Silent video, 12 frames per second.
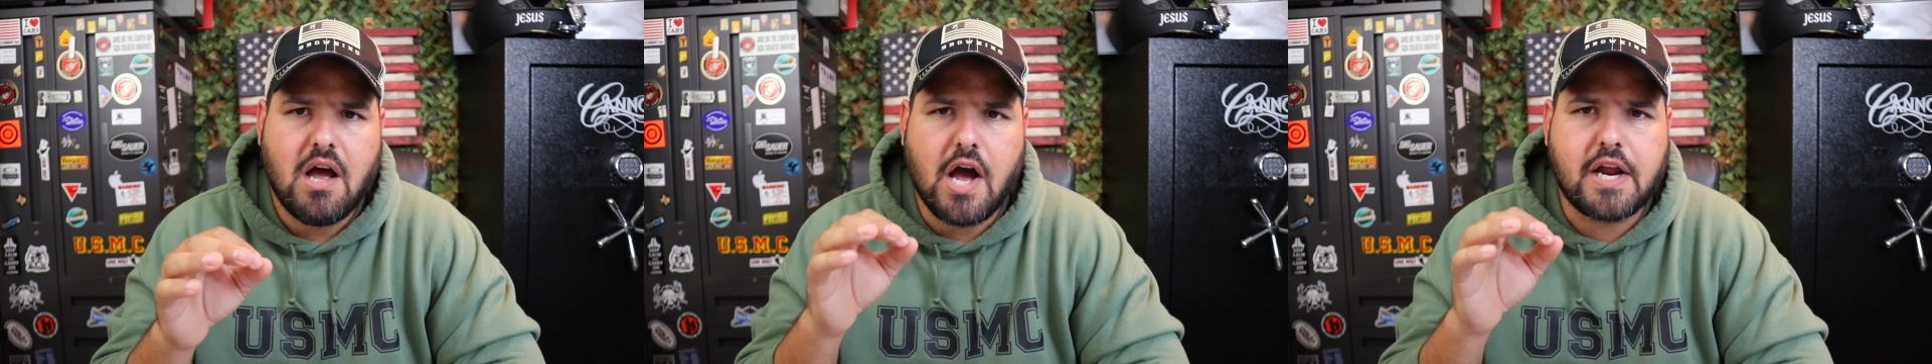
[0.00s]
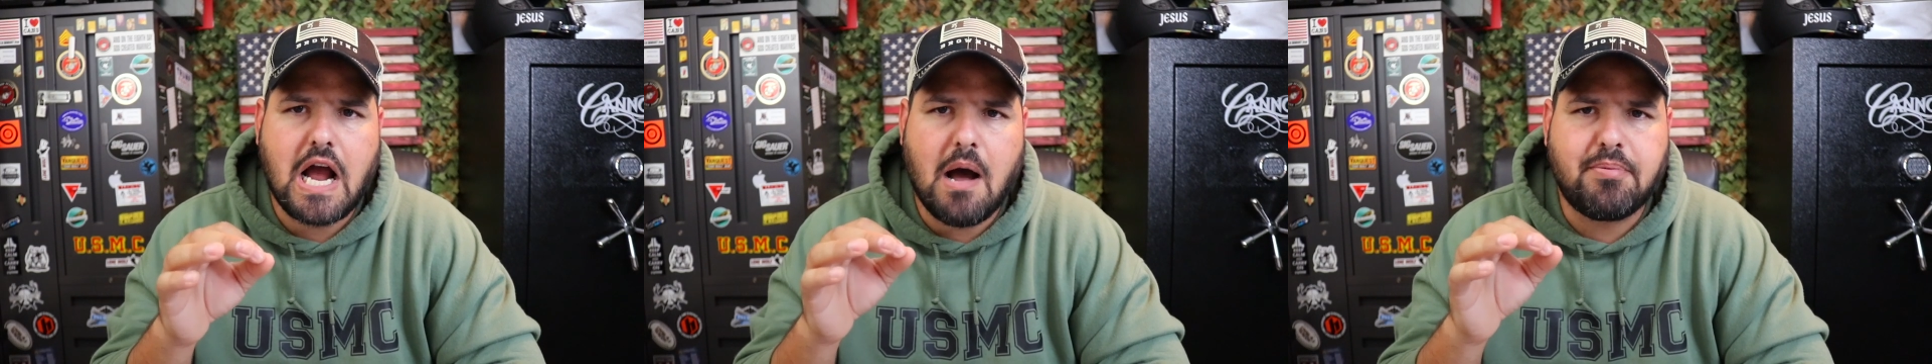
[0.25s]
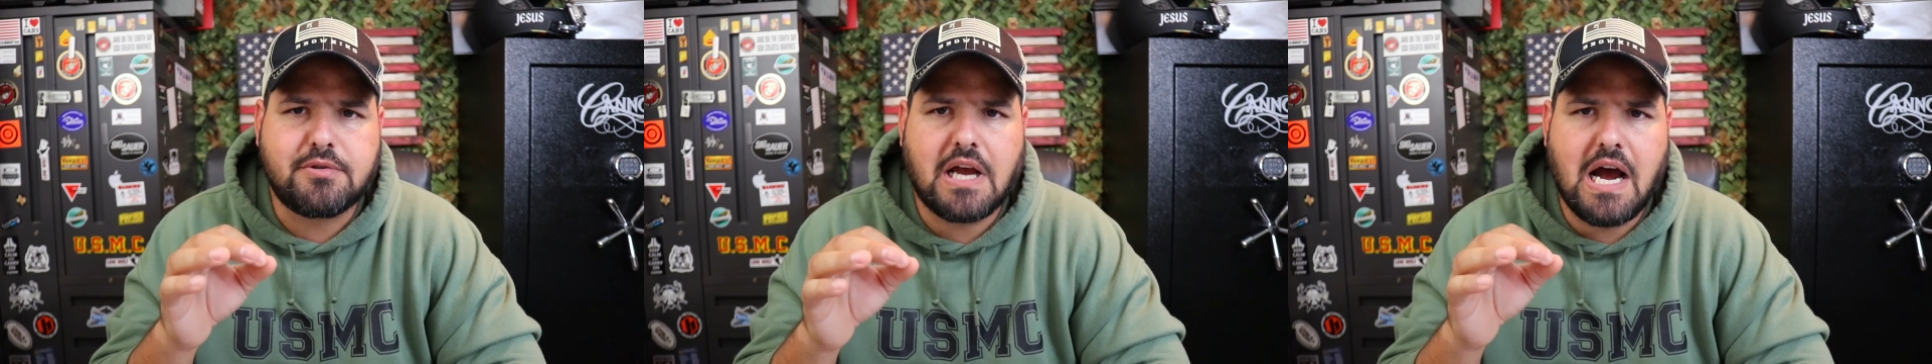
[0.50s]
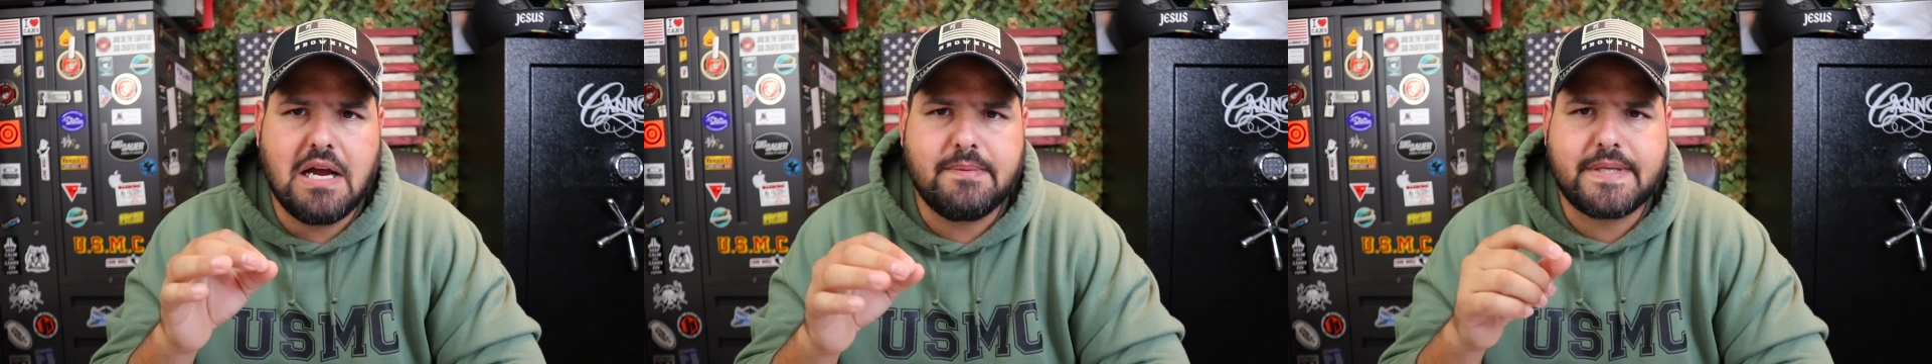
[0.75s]
a couple
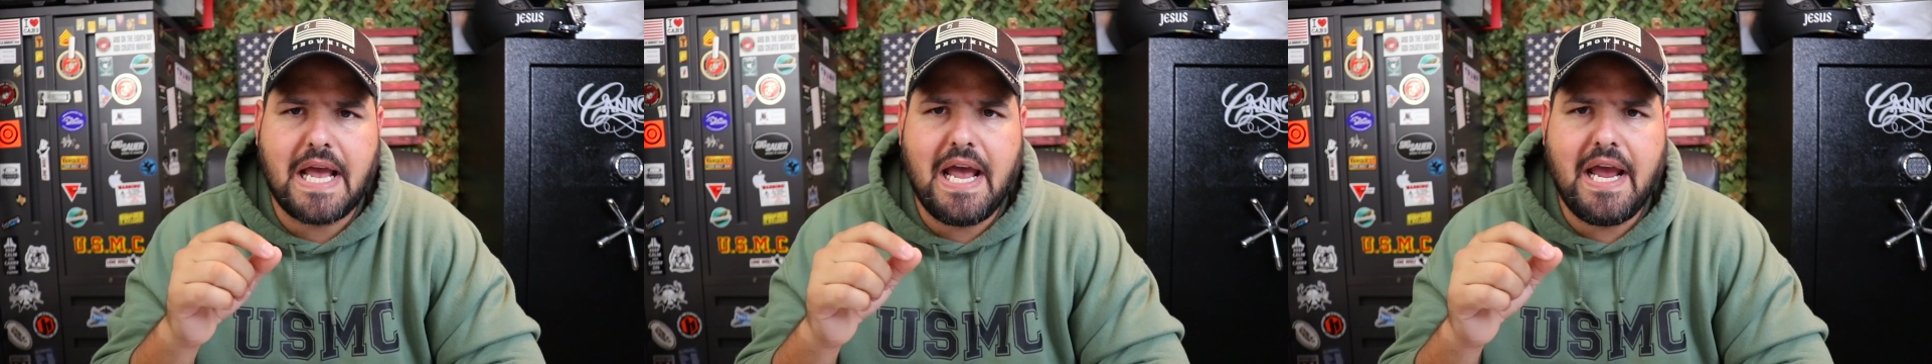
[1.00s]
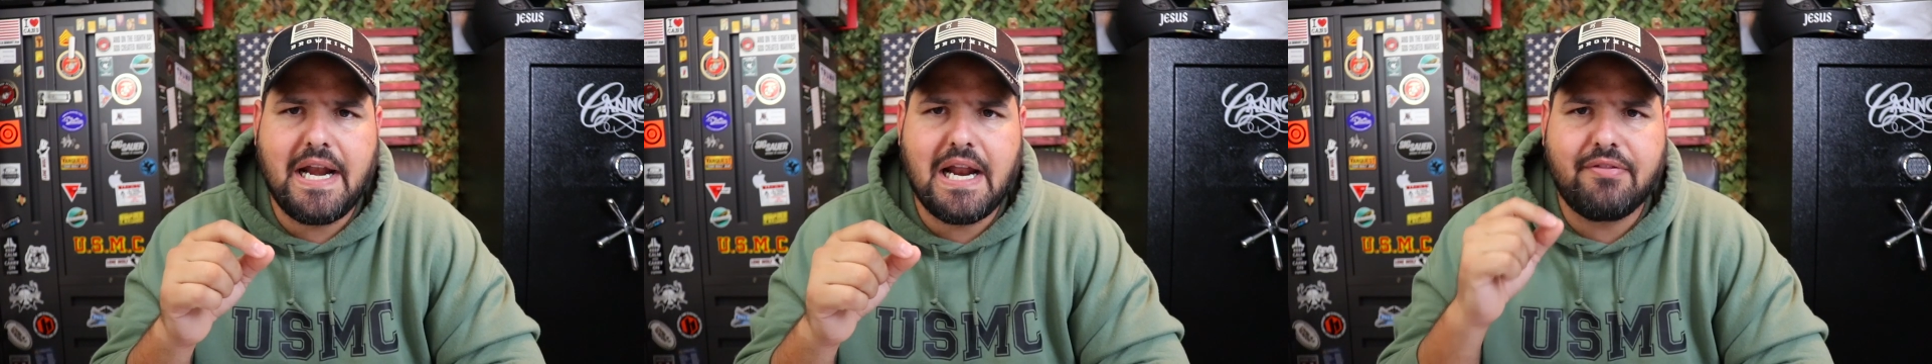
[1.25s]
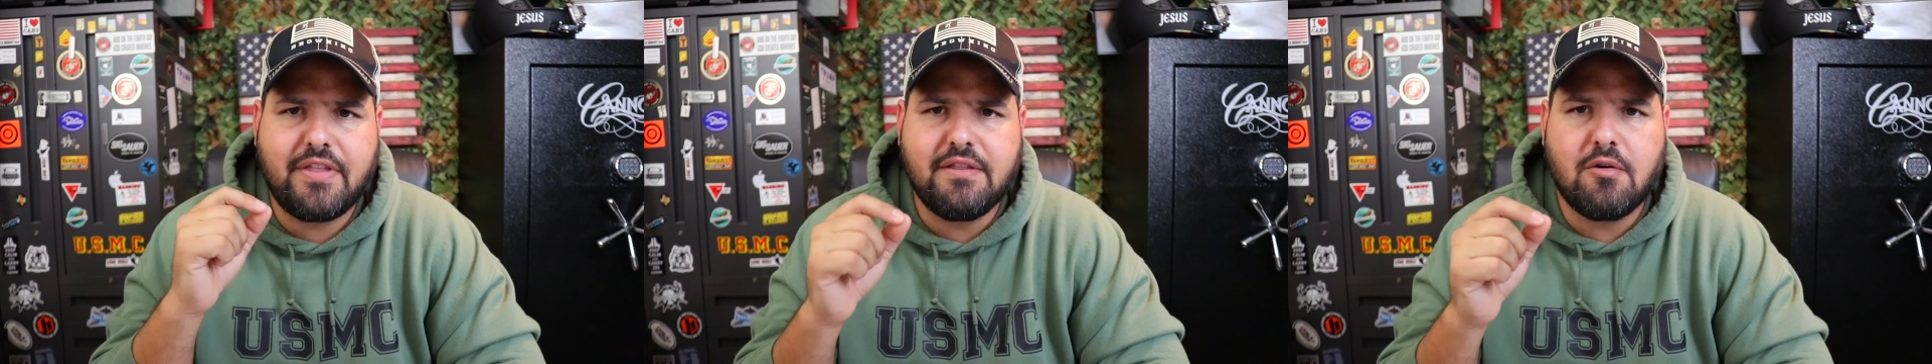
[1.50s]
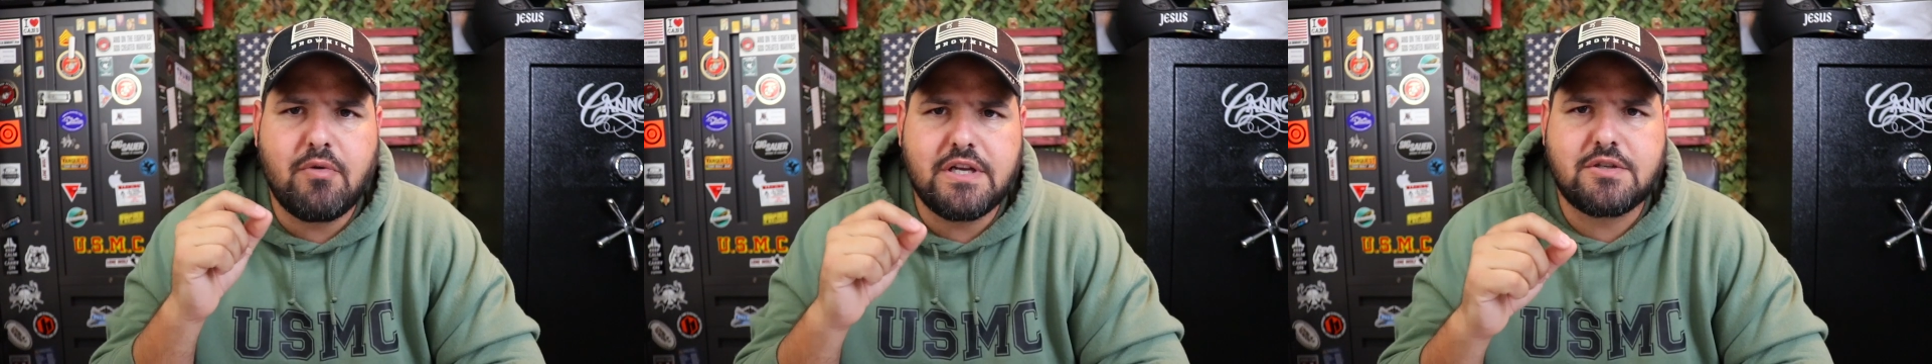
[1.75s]
times. And I
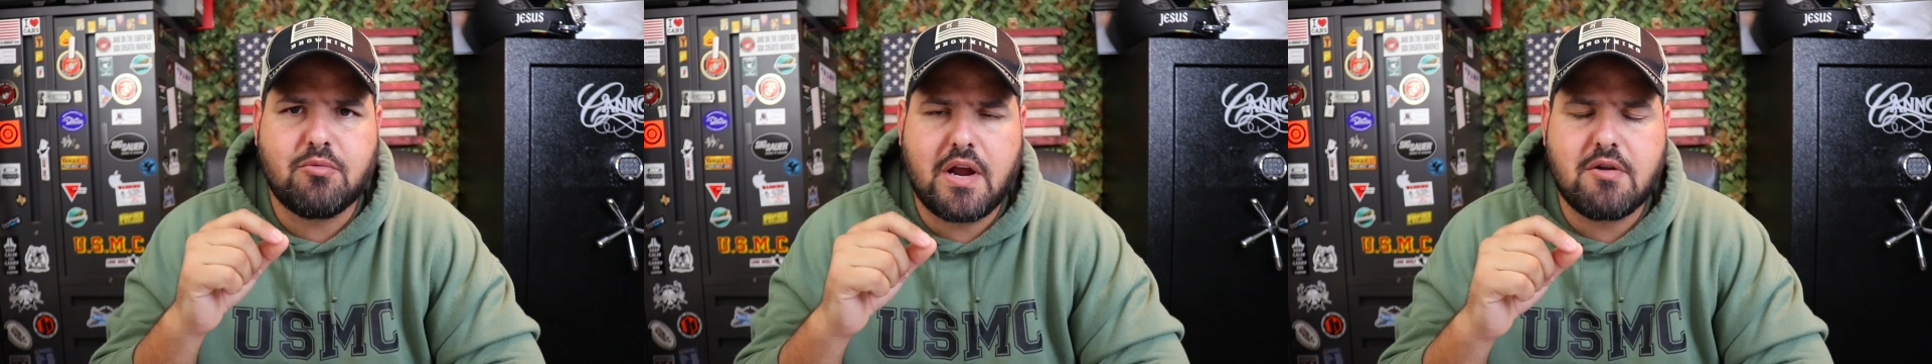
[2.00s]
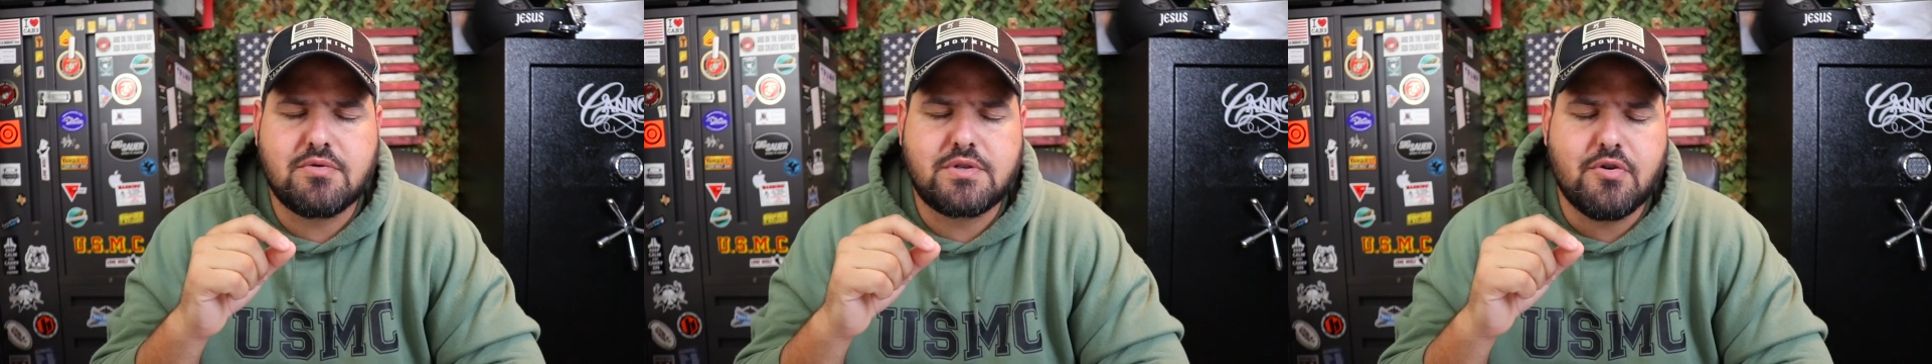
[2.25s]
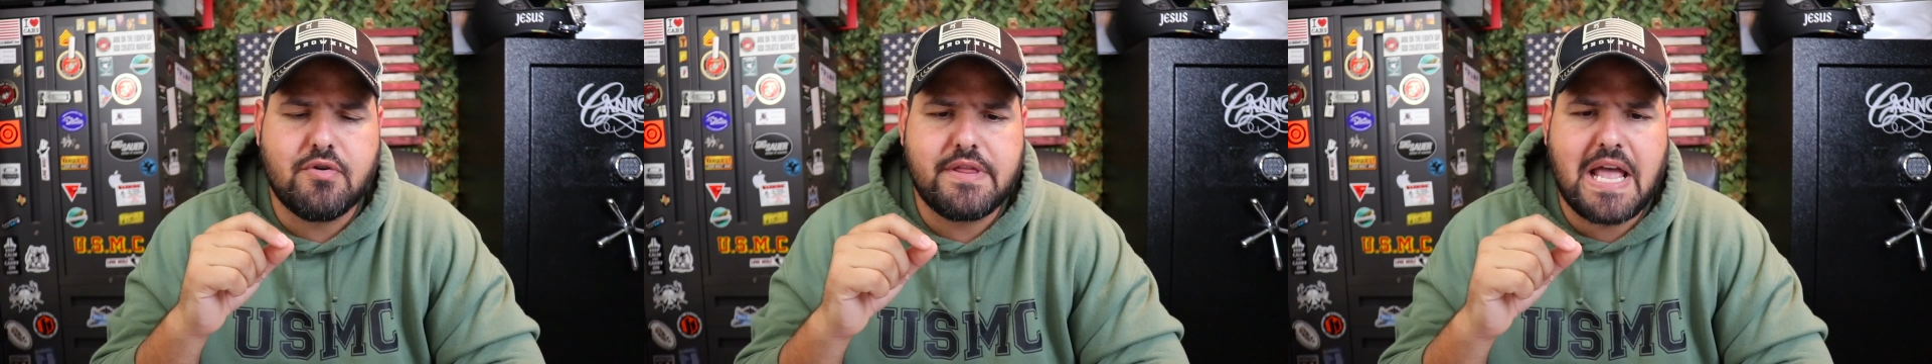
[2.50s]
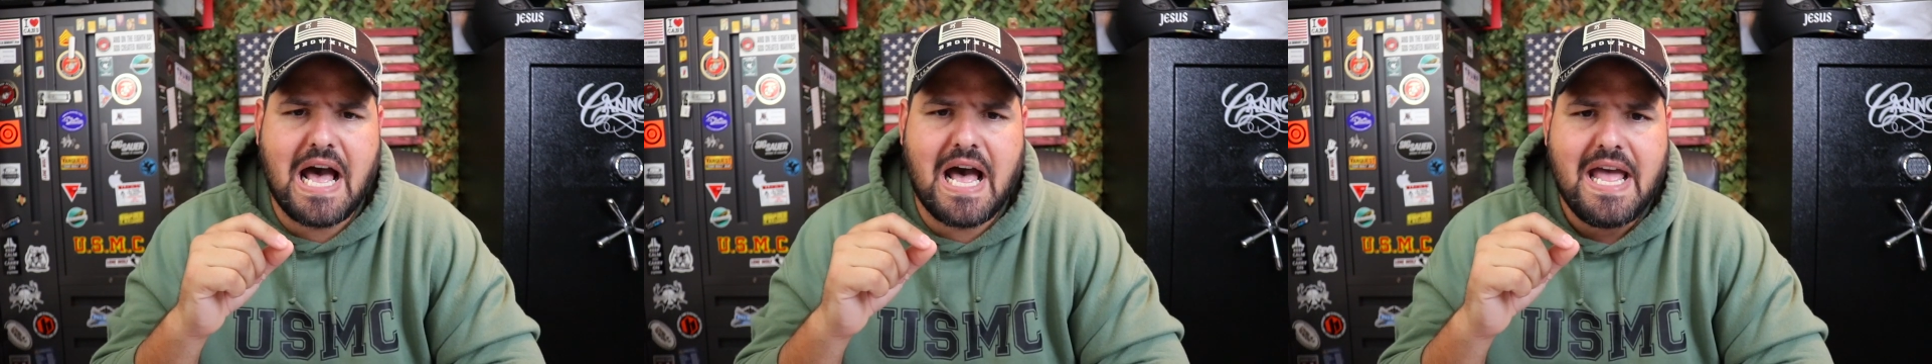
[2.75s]
think the reason why he was
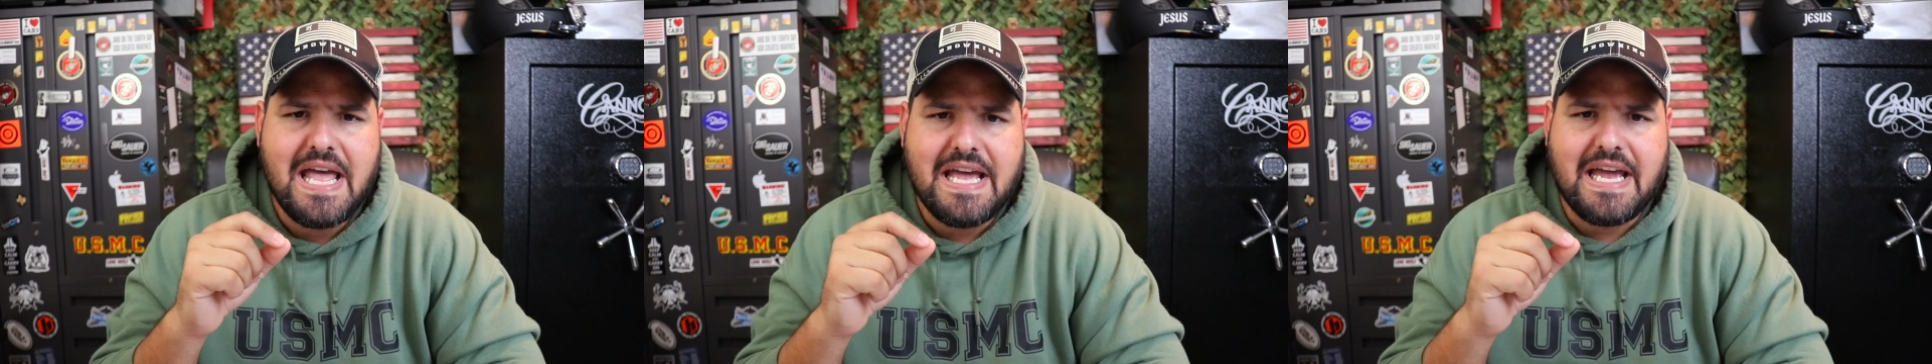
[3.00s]
doing that